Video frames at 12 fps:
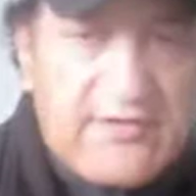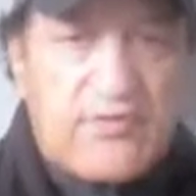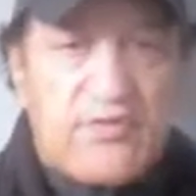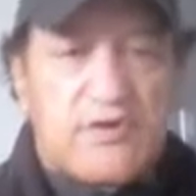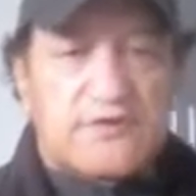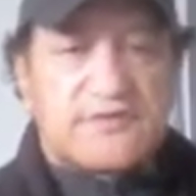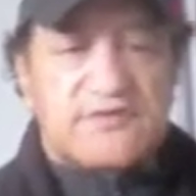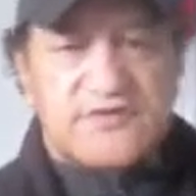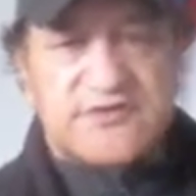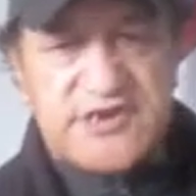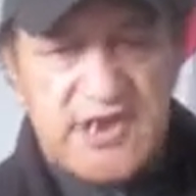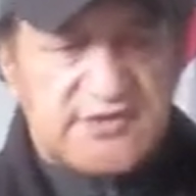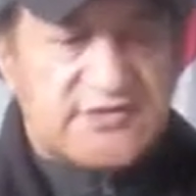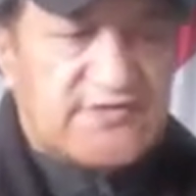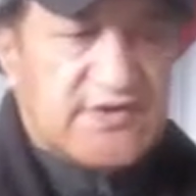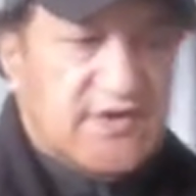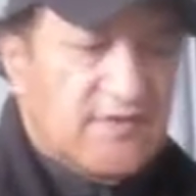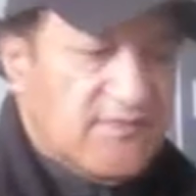court, not
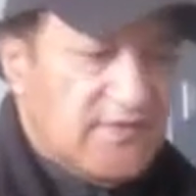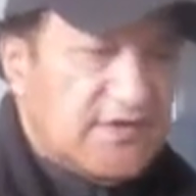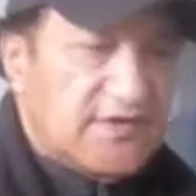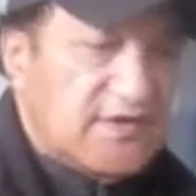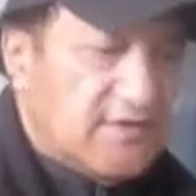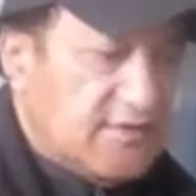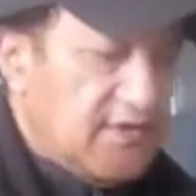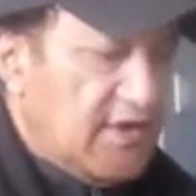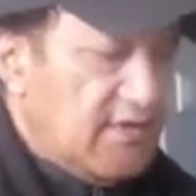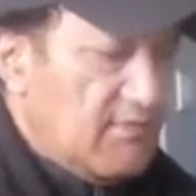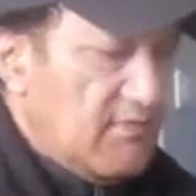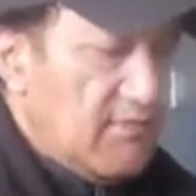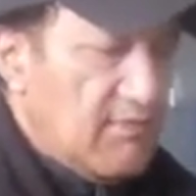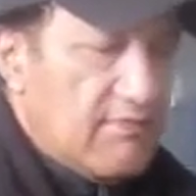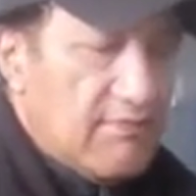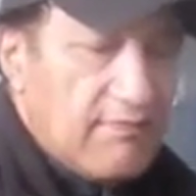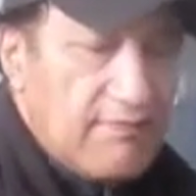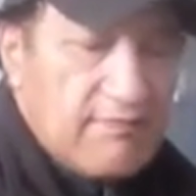chancery, in the
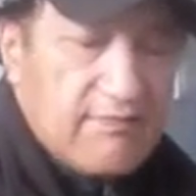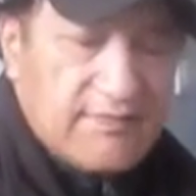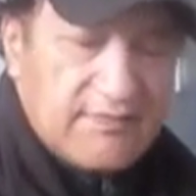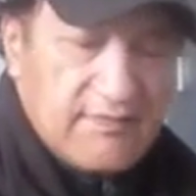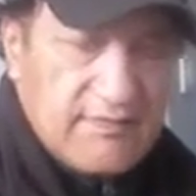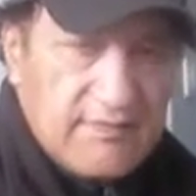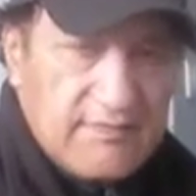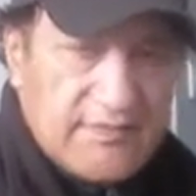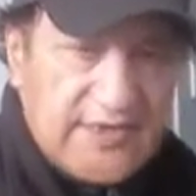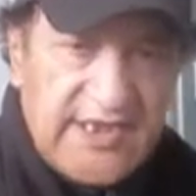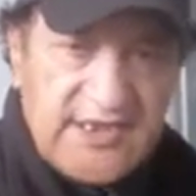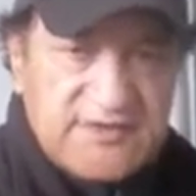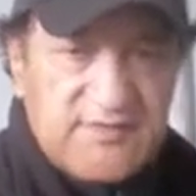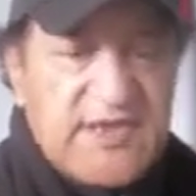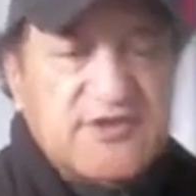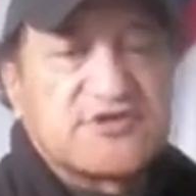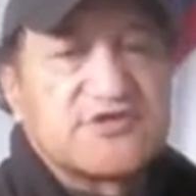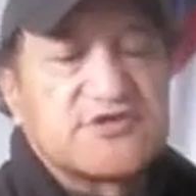King's
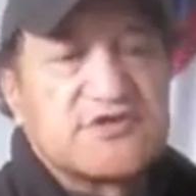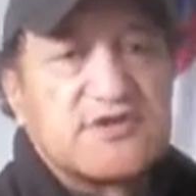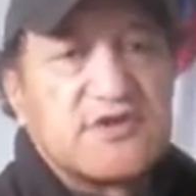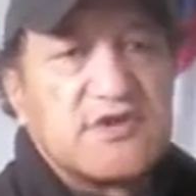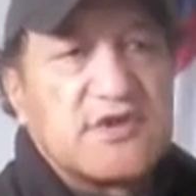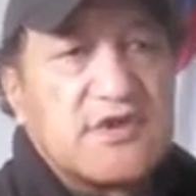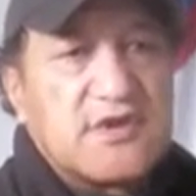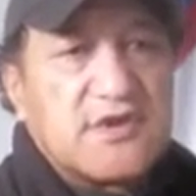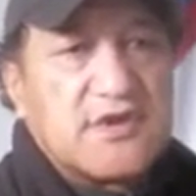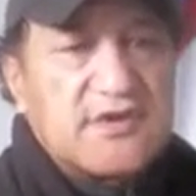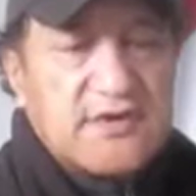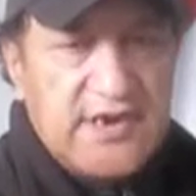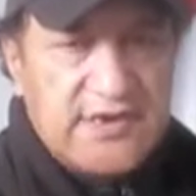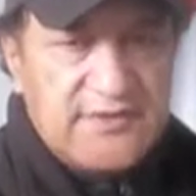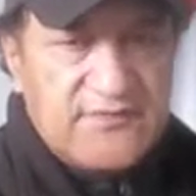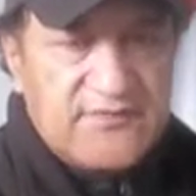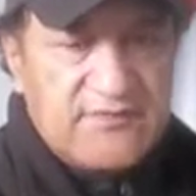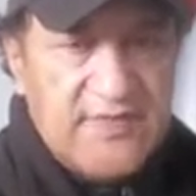Bench
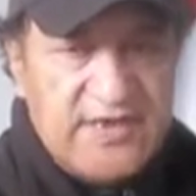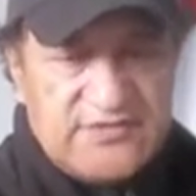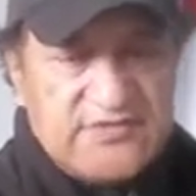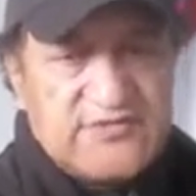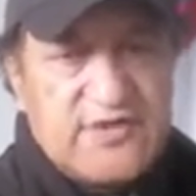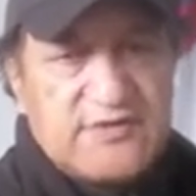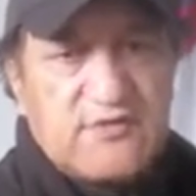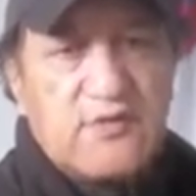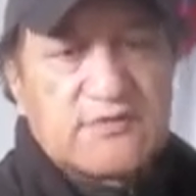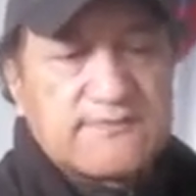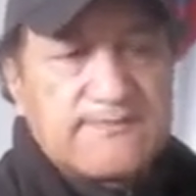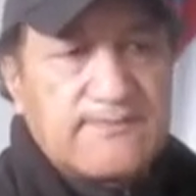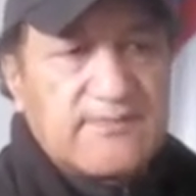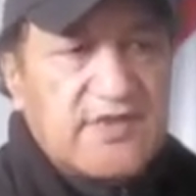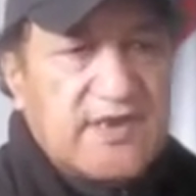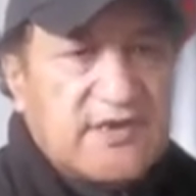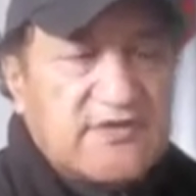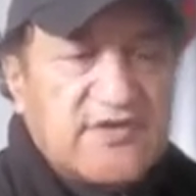Native Magistrate Court
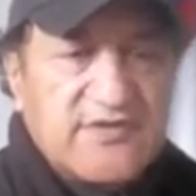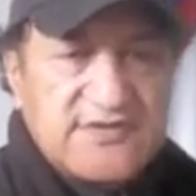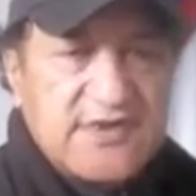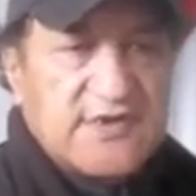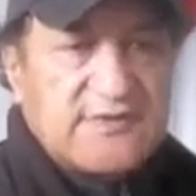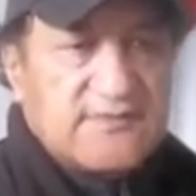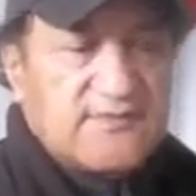here in New Zealand,